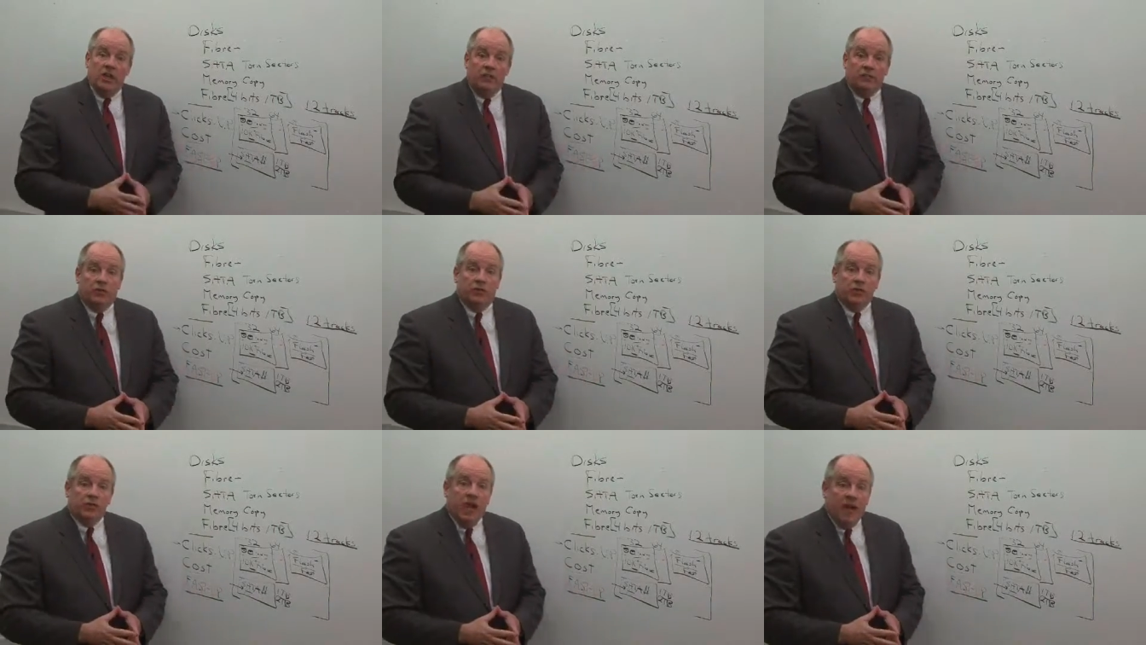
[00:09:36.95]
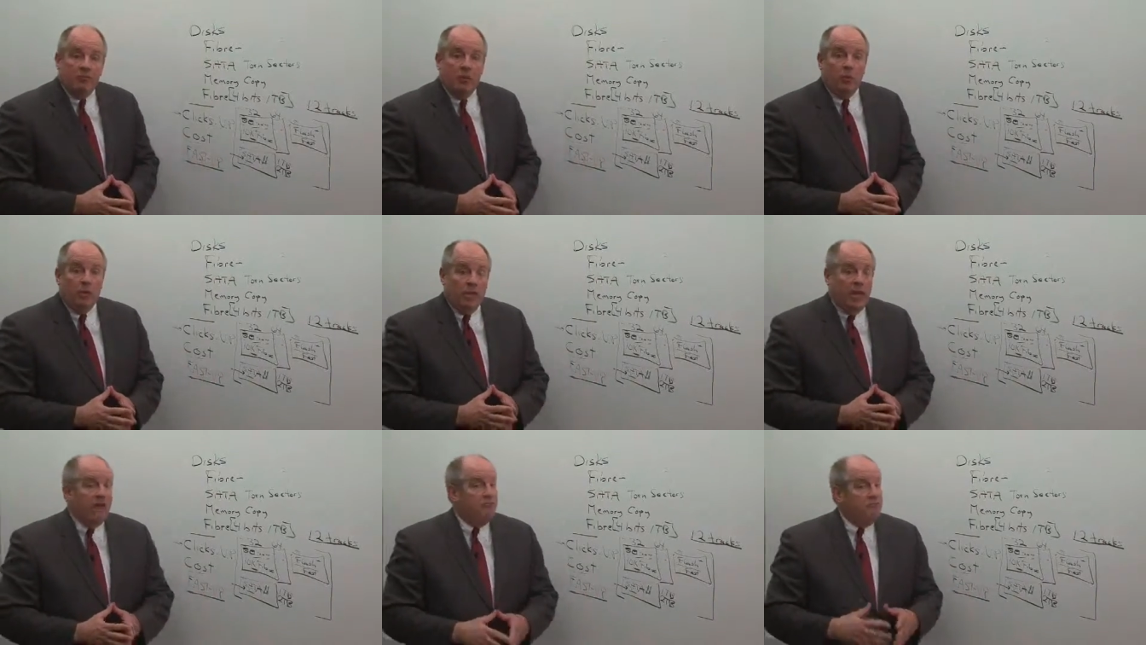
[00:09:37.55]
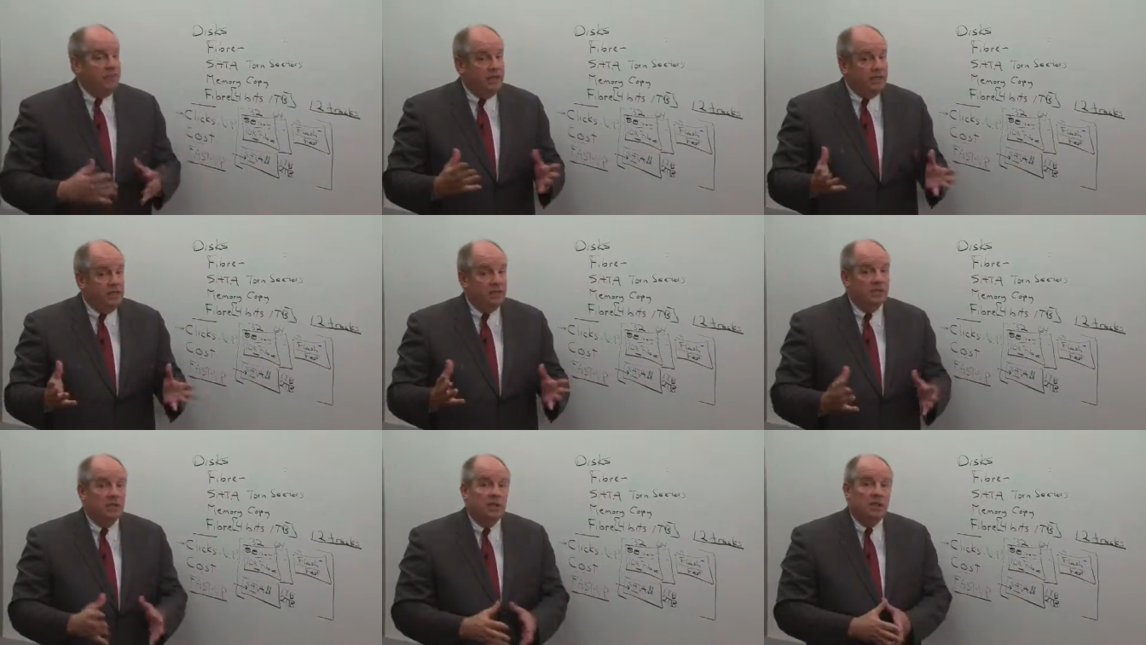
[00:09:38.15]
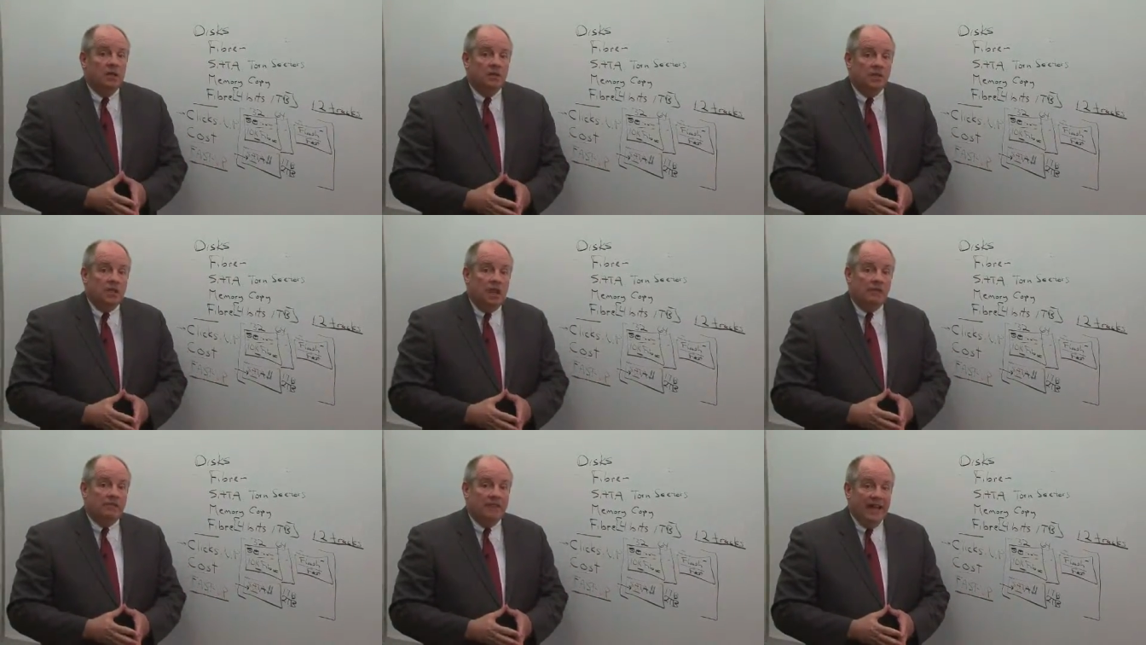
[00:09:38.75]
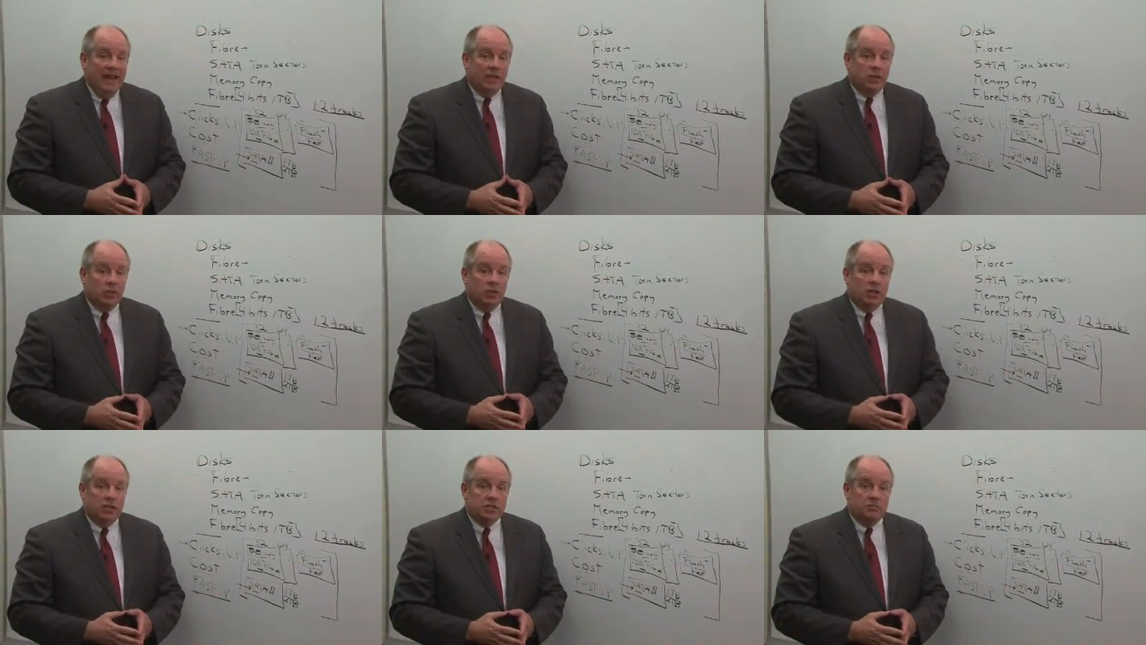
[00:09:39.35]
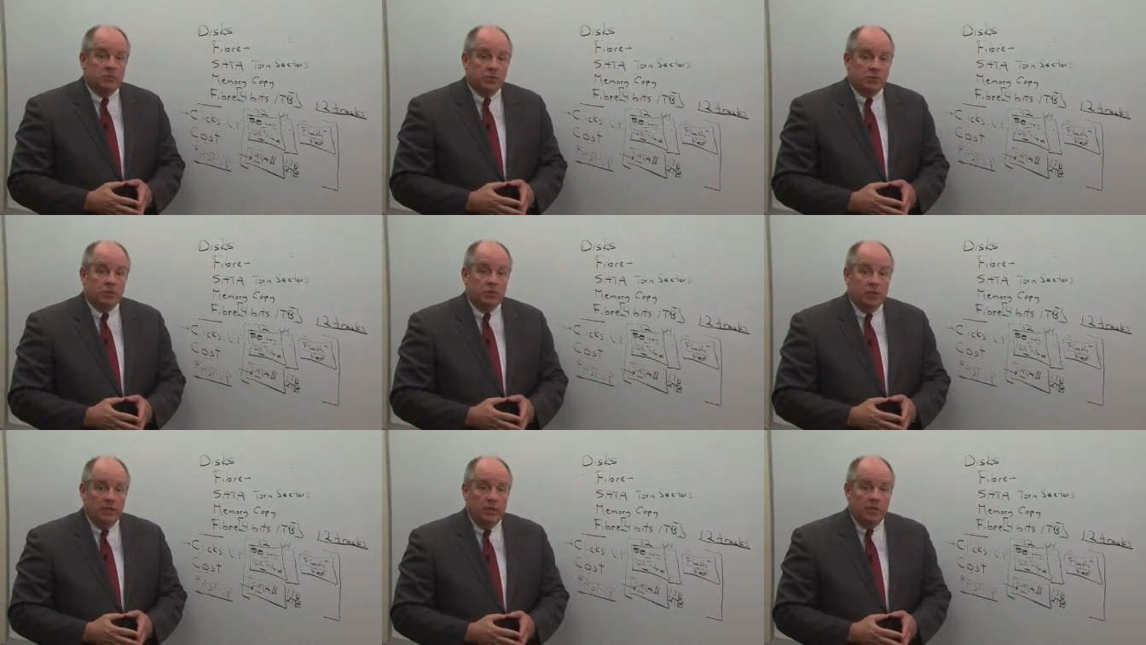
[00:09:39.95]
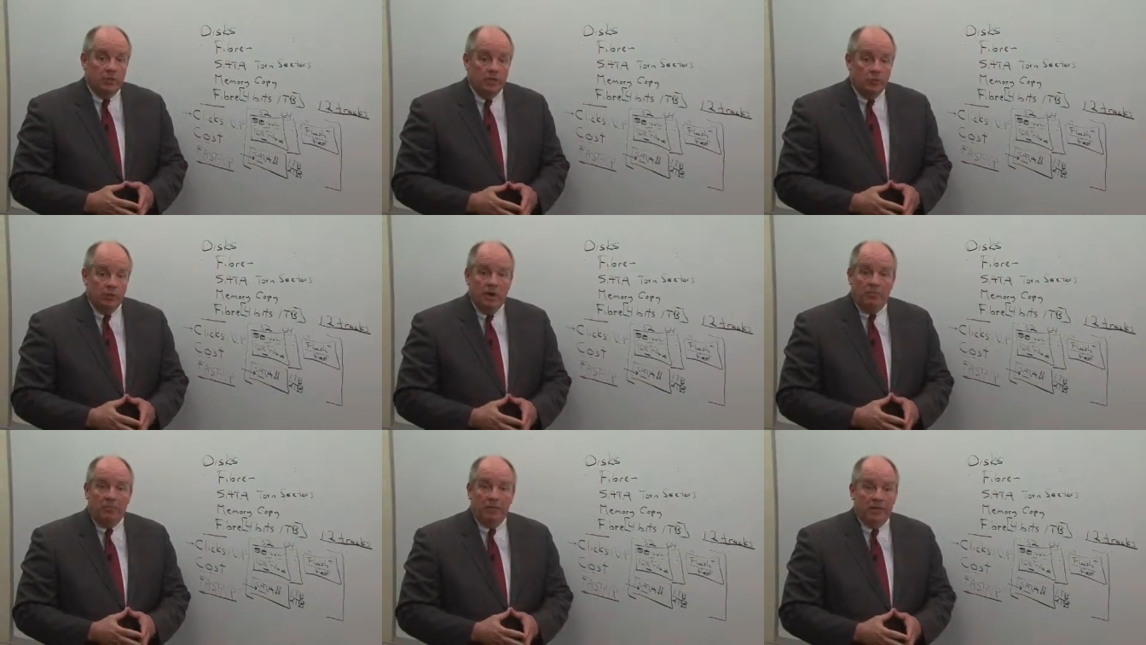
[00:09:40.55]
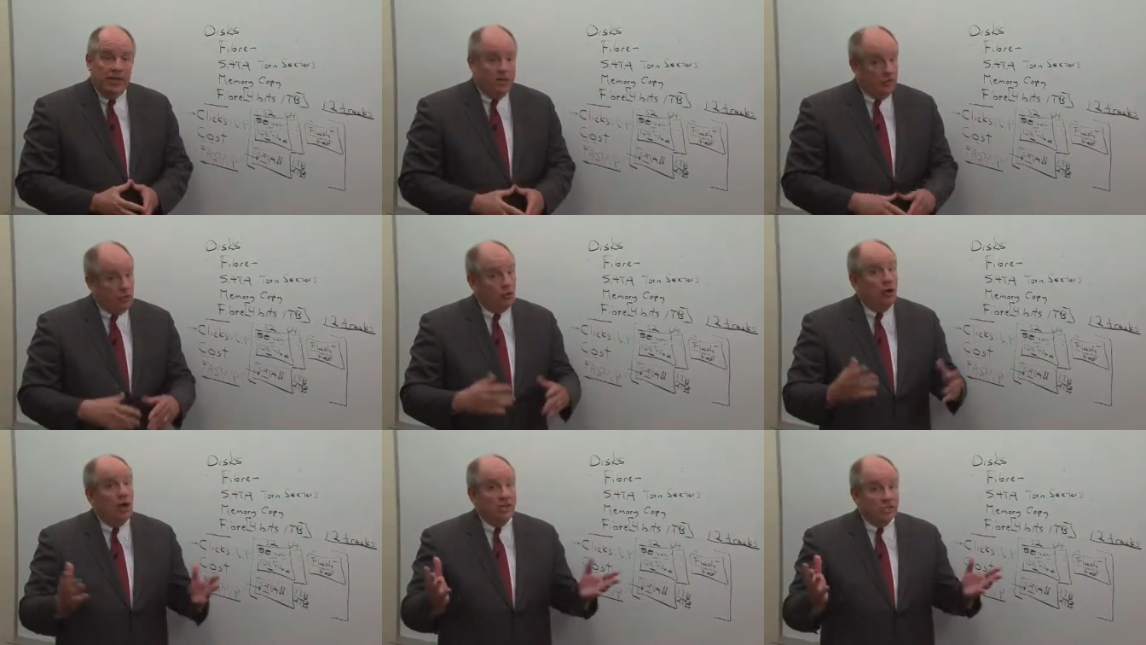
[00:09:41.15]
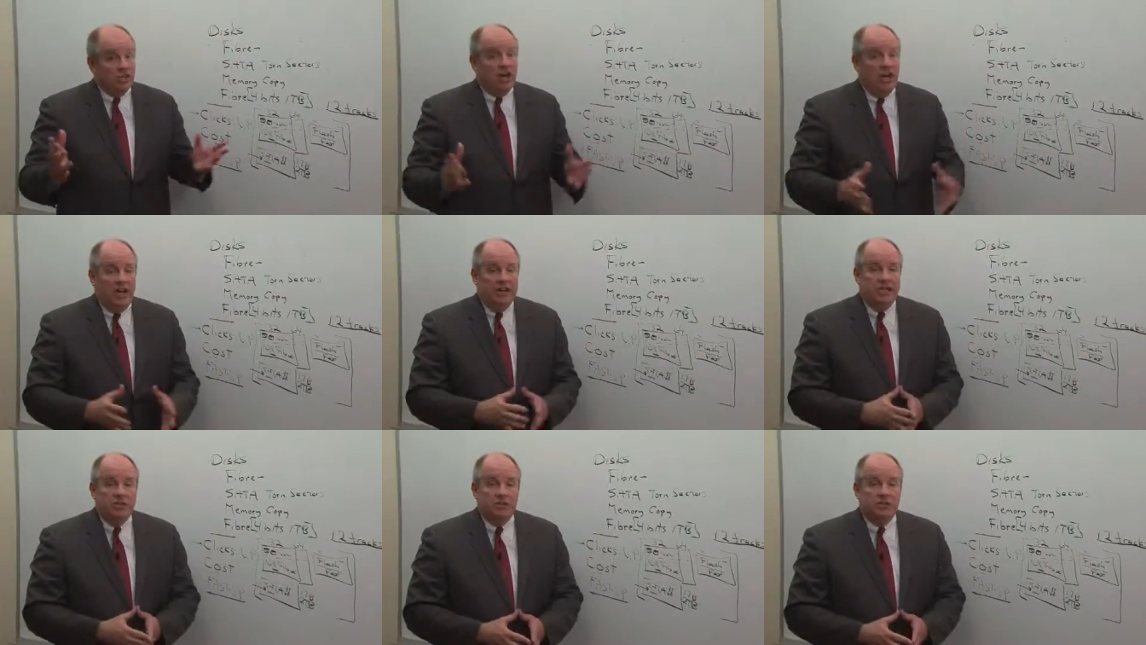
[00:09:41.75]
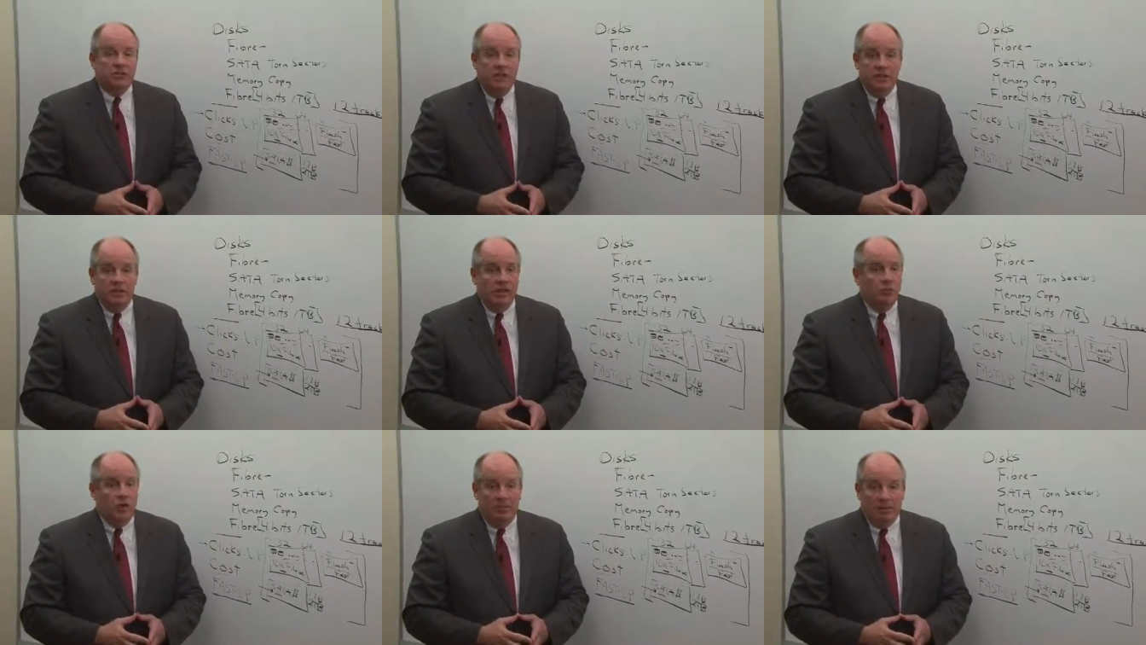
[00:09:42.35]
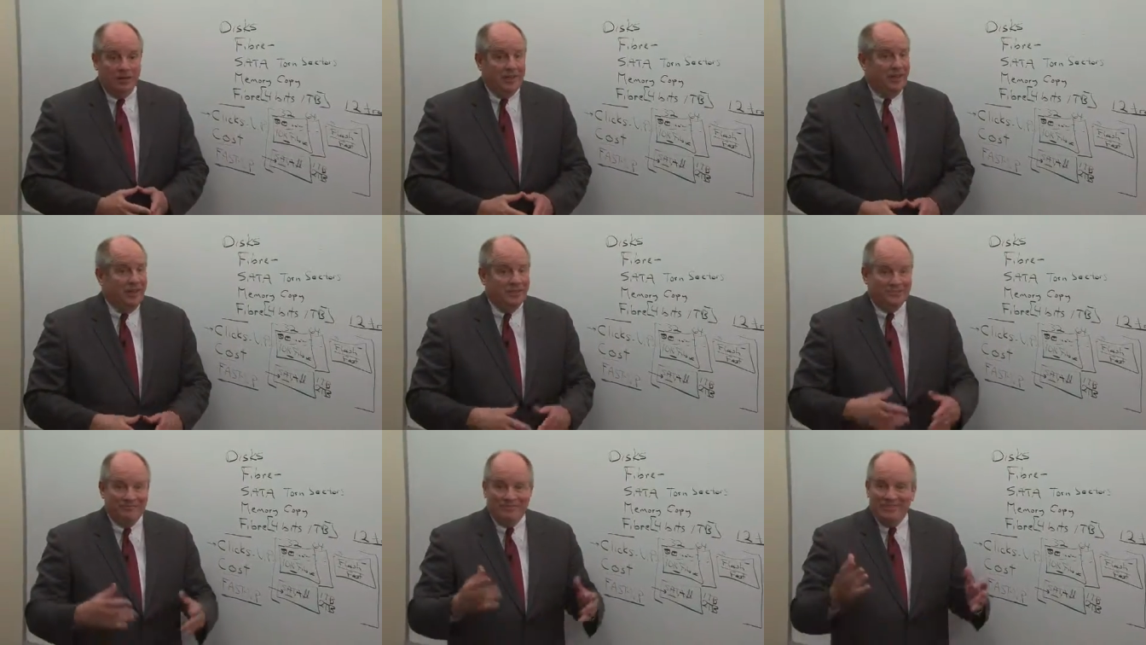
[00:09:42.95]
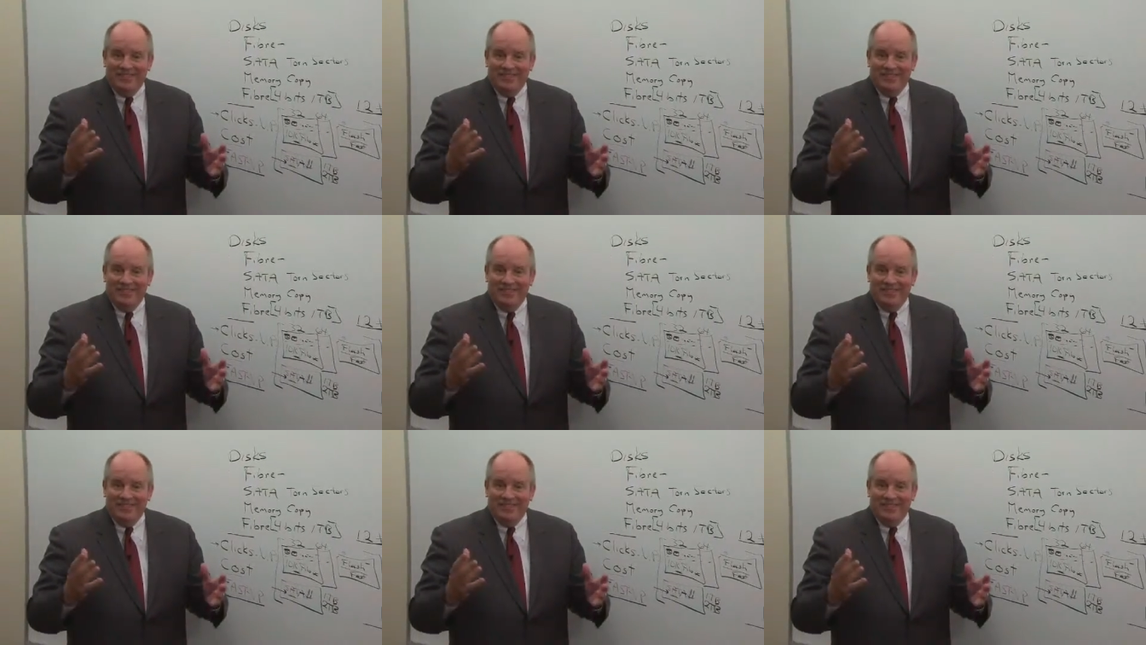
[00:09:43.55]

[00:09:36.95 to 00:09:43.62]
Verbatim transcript: Now, for example, we have big uh, financial customers who literally replicate across continents. They, they replicate